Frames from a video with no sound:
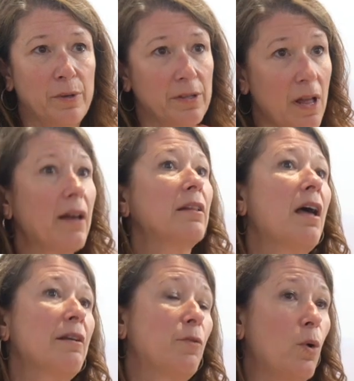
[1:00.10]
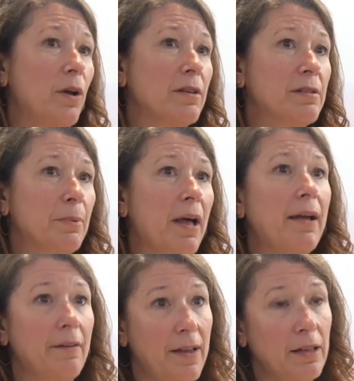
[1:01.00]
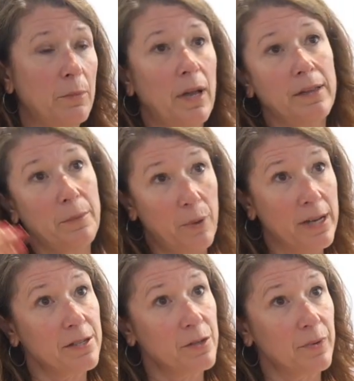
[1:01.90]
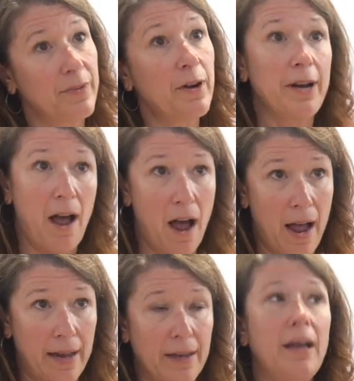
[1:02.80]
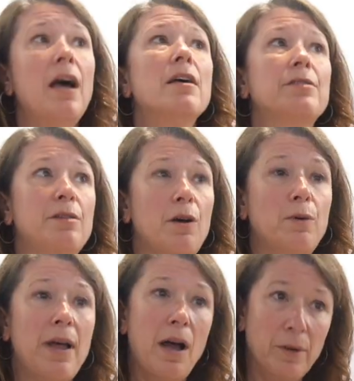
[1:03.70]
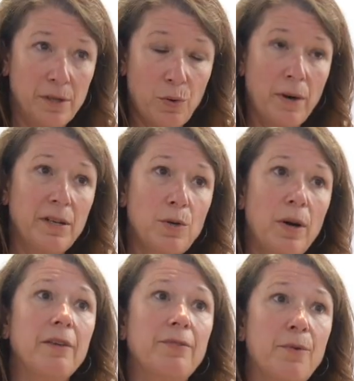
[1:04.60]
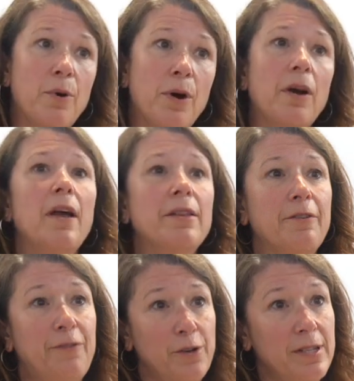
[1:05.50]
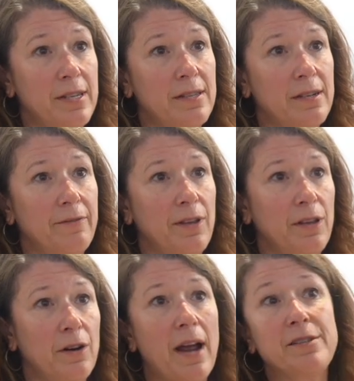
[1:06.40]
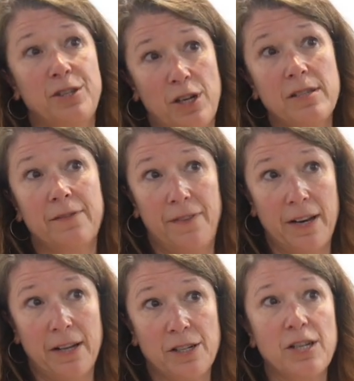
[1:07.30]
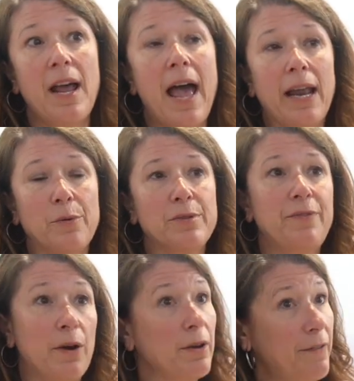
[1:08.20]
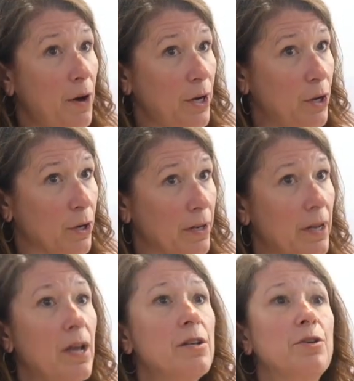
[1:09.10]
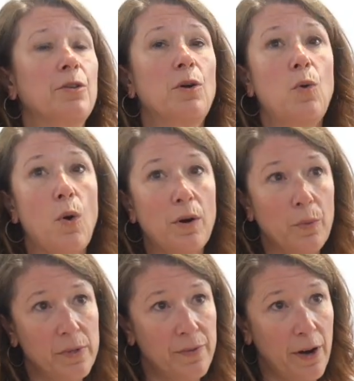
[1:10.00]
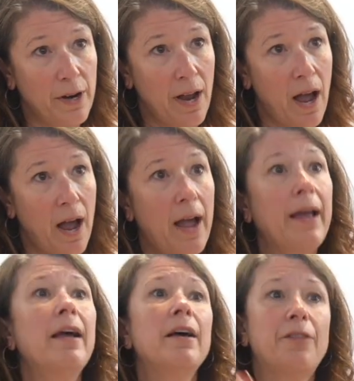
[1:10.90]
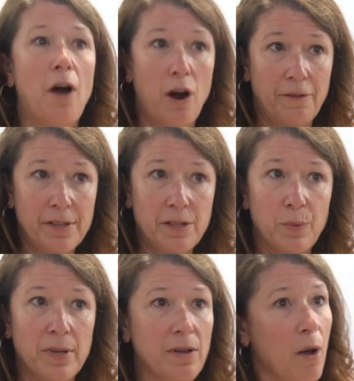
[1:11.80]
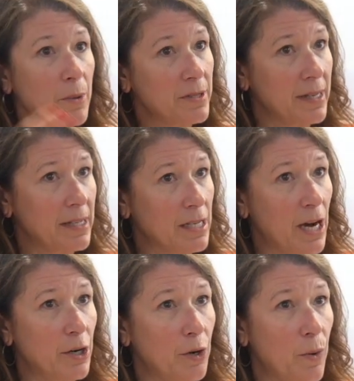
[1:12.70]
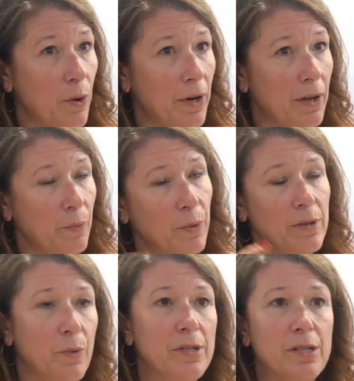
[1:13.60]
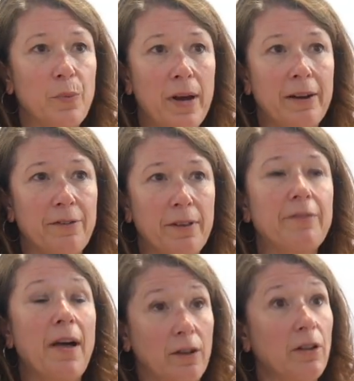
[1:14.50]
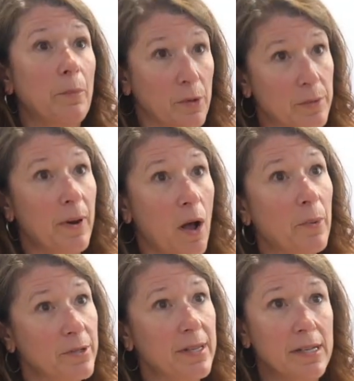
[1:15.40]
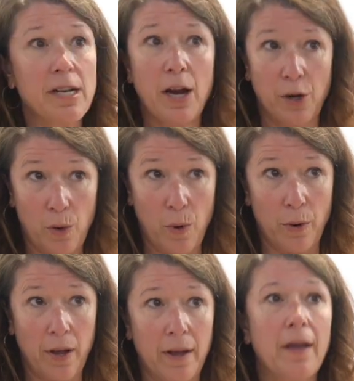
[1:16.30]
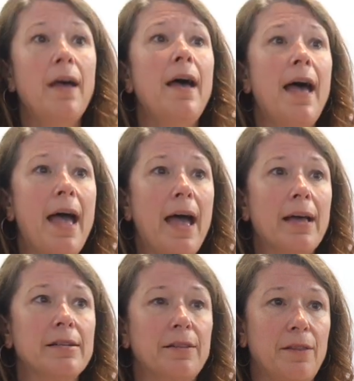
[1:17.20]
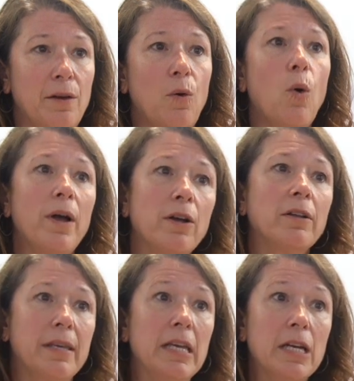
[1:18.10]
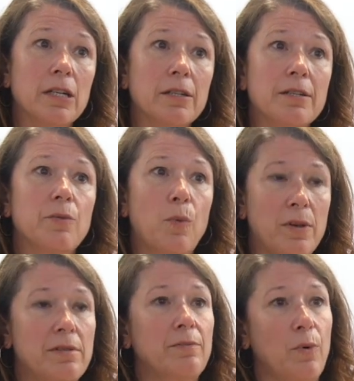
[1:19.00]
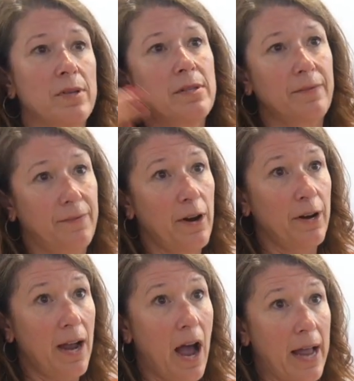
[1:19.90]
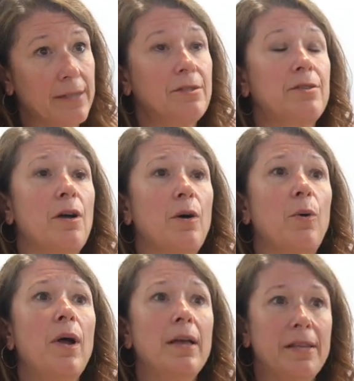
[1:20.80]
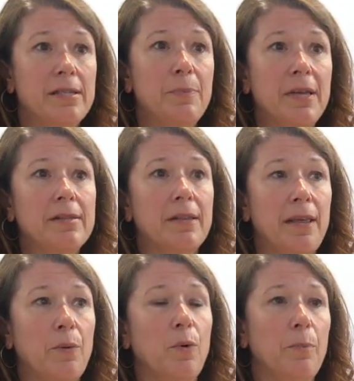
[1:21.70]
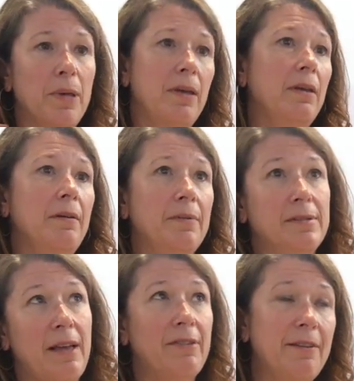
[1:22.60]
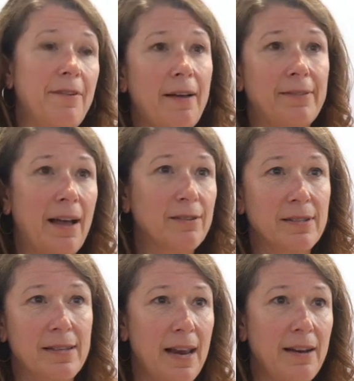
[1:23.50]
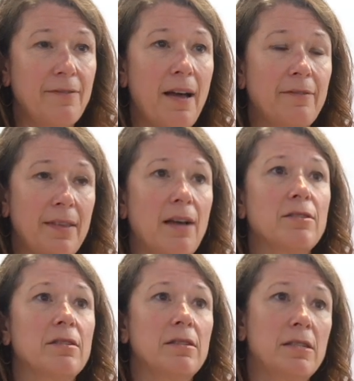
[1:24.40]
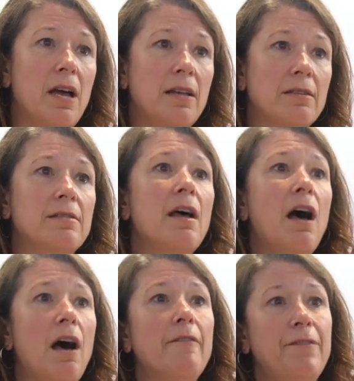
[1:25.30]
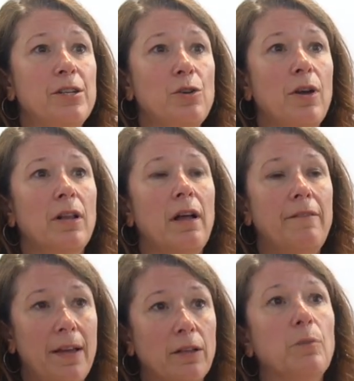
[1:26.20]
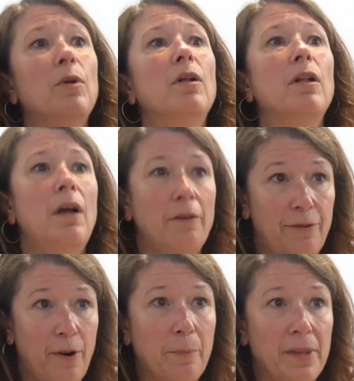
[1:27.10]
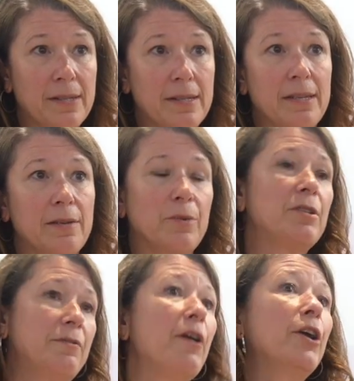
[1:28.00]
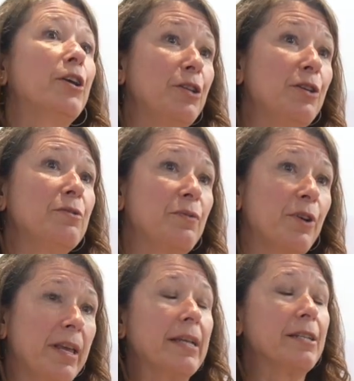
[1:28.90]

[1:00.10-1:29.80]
was not a lot of oil supply available and the prices were very high. So now in 2024, the first season of the year has just finished and it was very, very good. So the quota was very high. The harvest was almost the entire quota. We're still waiting for the final numbers, but almost the entire quota. And the oil yield was very high. So this means that there will be 75,000 to 85,000 tons of fish oil available from this season, which is very good news for the